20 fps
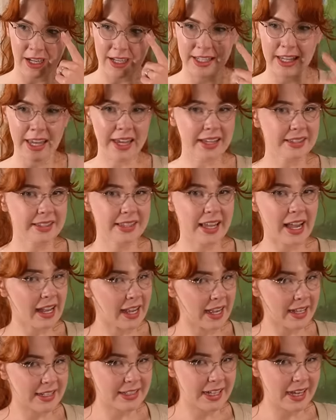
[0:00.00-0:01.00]
I can't
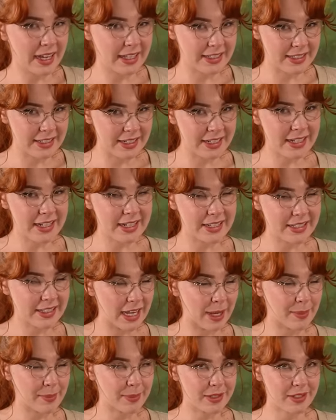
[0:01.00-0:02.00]
say I didn't
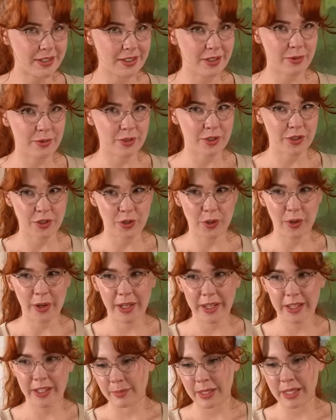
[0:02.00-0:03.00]
attempt to
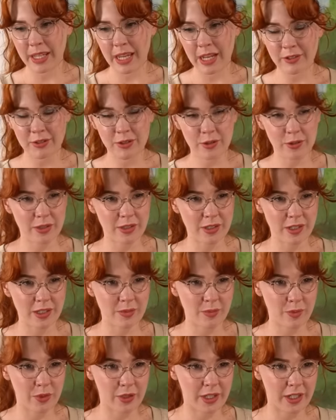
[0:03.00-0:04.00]
enjoy being outdoors
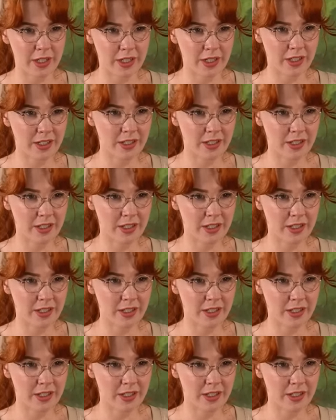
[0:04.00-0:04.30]
this morning.